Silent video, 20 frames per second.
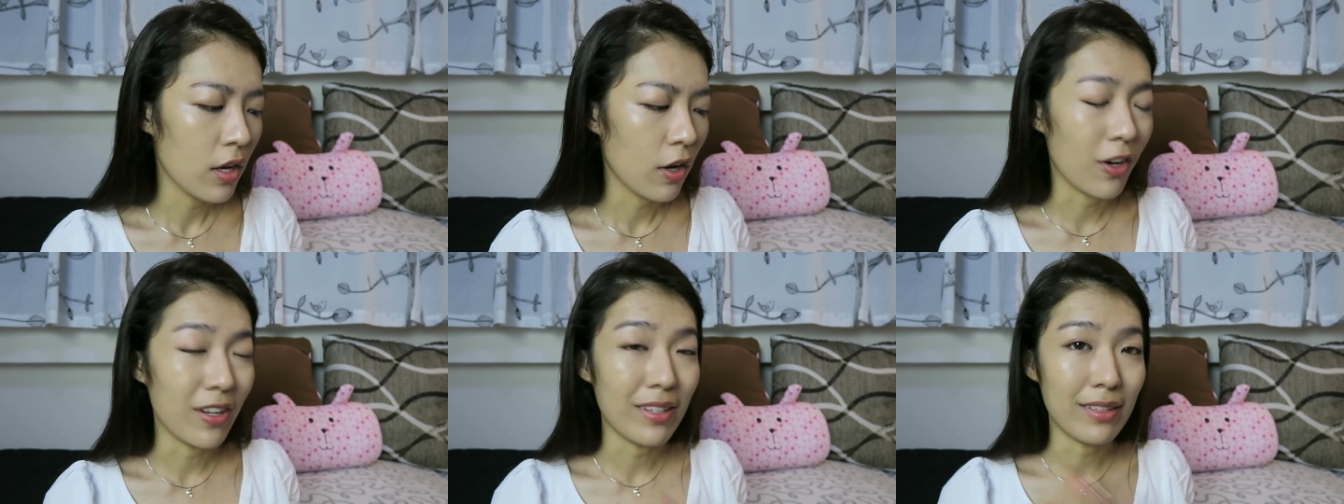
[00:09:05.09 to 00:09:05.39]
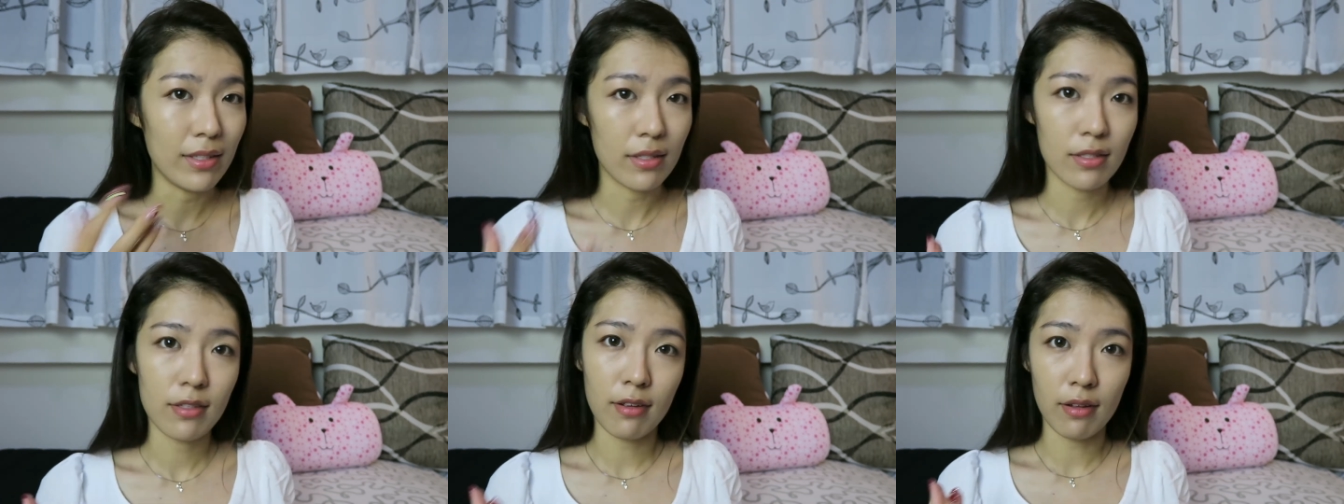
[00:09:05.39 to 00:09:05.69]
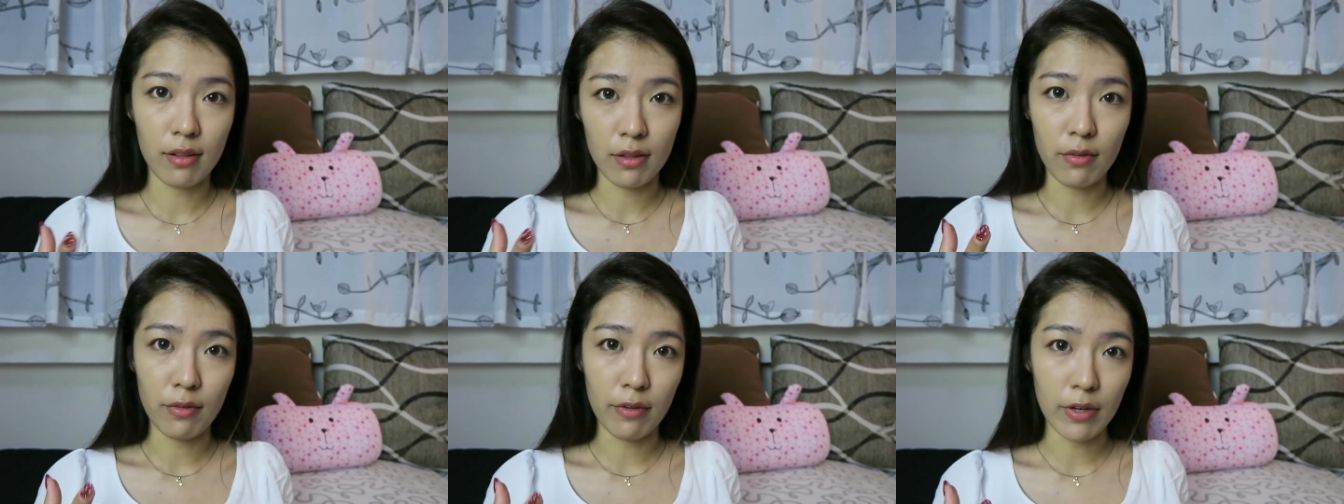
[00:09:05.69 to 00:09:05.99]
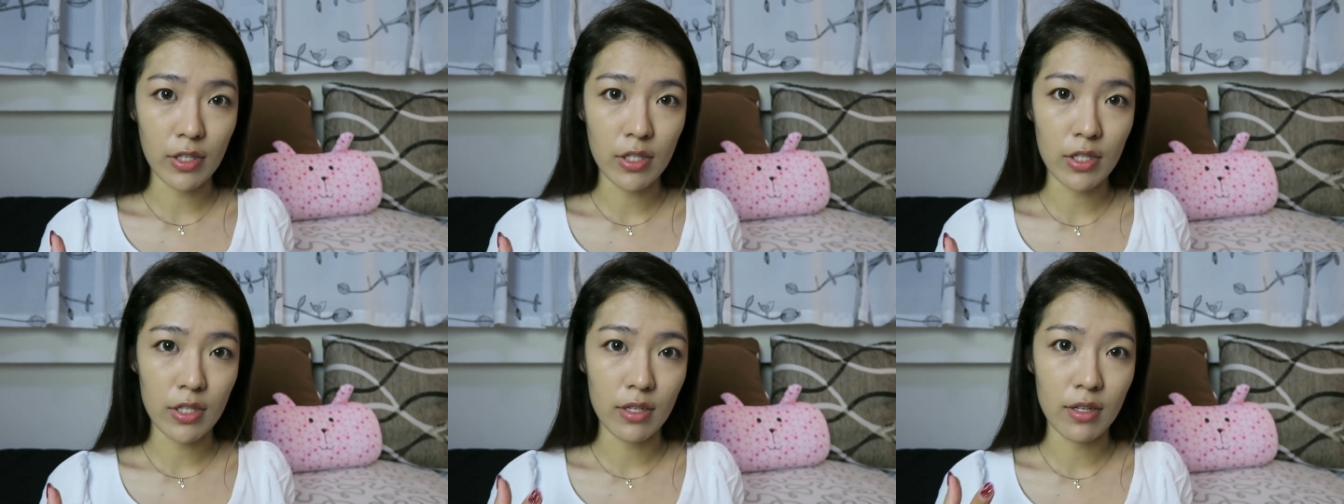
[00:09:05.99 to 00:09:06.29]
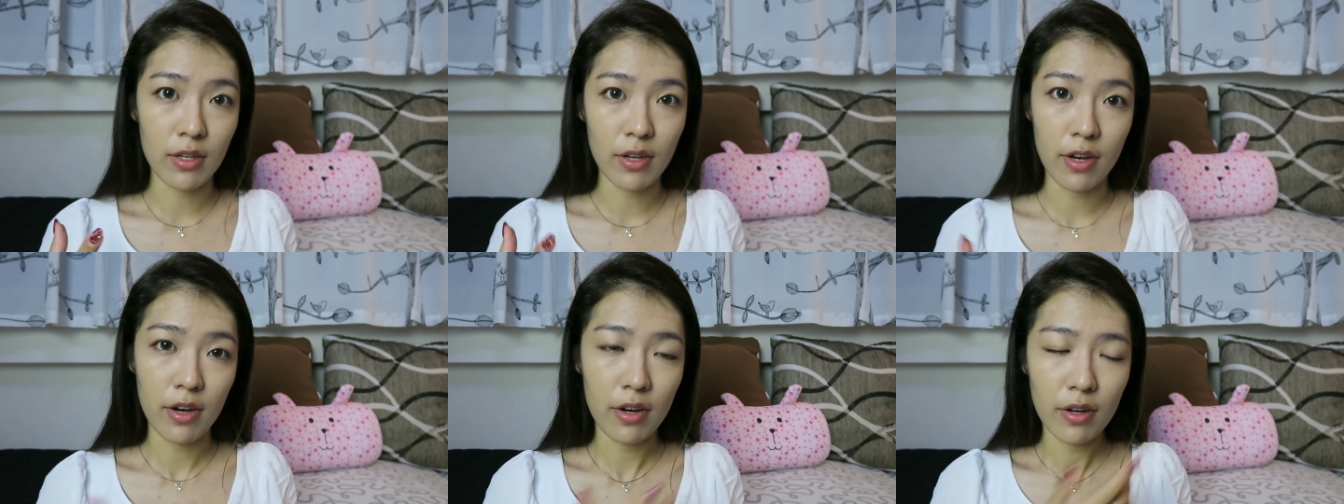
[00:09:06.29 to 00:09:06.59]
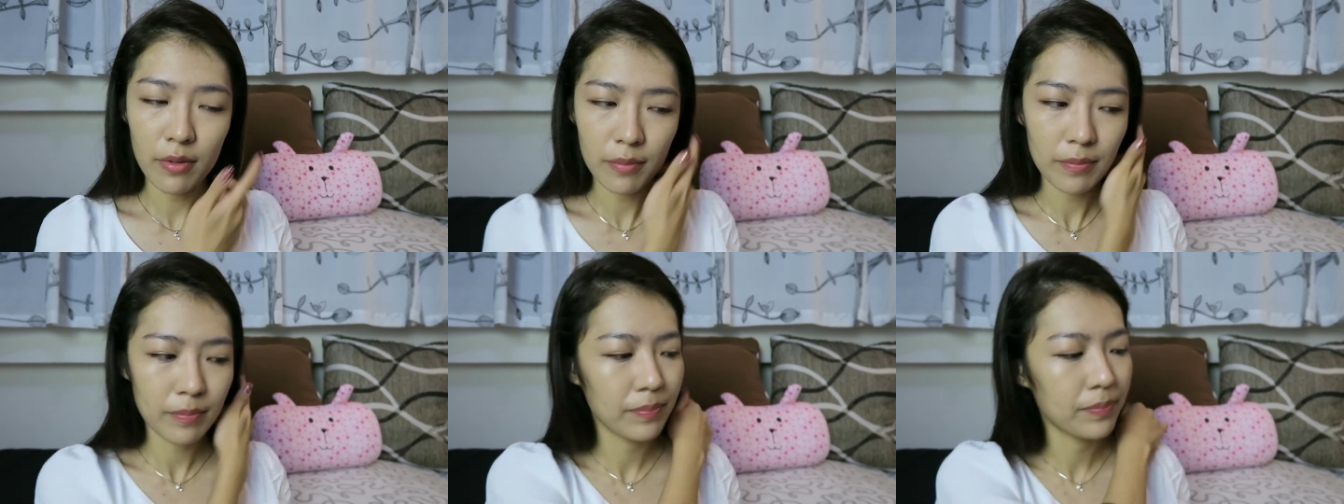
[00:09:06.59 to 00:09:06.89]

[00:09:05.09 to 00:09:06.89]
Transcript: or discoloration there.